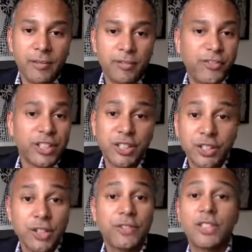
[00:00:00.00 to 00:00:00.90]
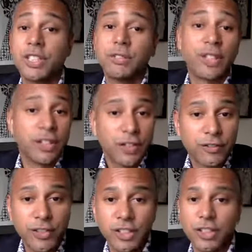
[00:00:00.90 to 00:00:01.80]
fiction novels, he's written
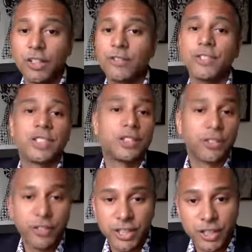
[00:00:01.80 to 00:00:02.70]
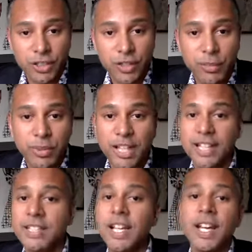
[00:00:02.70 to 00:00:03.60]
non-fiction novels, he's written
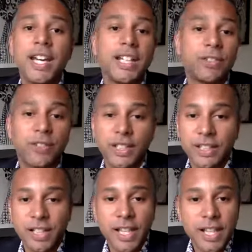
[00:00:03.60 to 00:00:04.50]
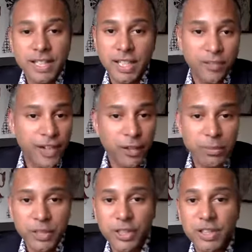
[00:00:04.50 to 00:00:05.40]
screenplays, he's written
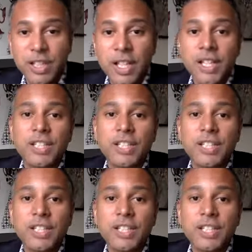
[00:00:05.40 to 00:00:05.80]
self-help books.